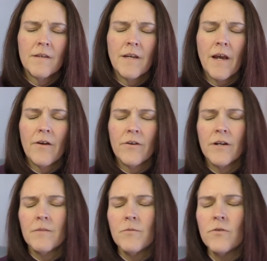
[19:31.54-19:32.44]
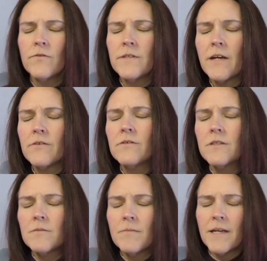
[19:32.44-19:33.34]
Now I'm going to move down
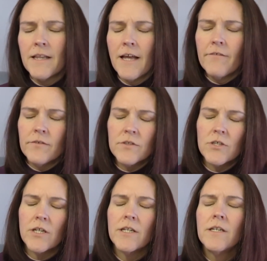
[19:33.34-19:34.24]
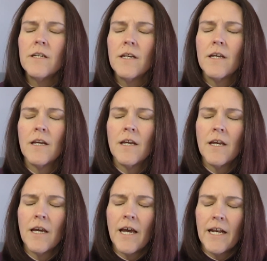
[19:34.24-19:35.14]
to my left shin.
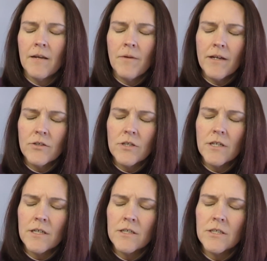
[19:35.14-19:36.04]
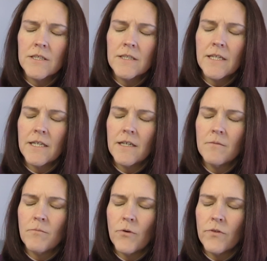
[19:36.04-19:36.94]
And I'm actually going to just take
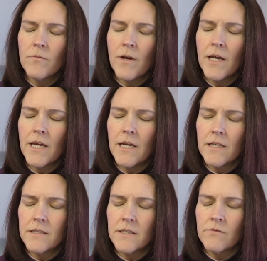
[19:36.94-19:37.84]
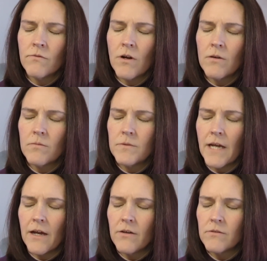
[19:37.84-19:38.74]
both of my hands and rub
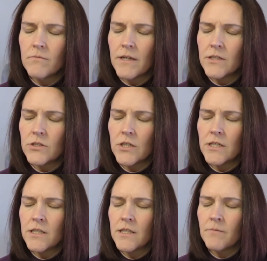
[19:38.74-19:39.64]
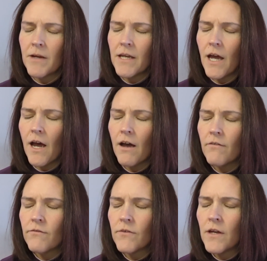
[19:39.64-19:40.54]
down my shin and my calf
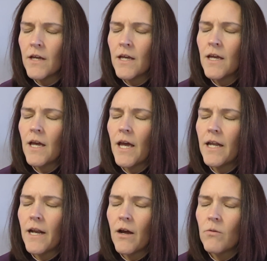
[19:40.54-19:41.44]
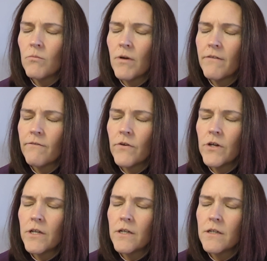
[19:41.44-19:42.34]
and out my foot
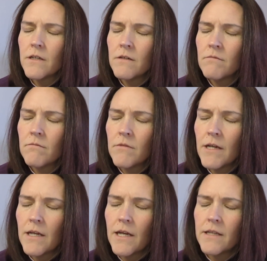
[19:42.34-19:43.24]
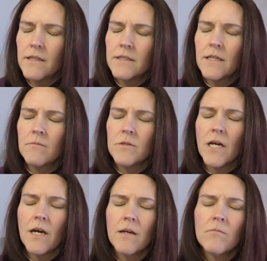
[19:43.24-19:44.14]
at the same
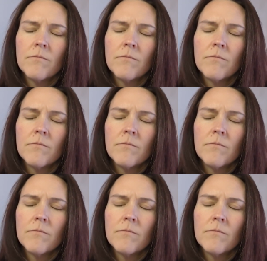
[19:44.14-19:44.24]
time.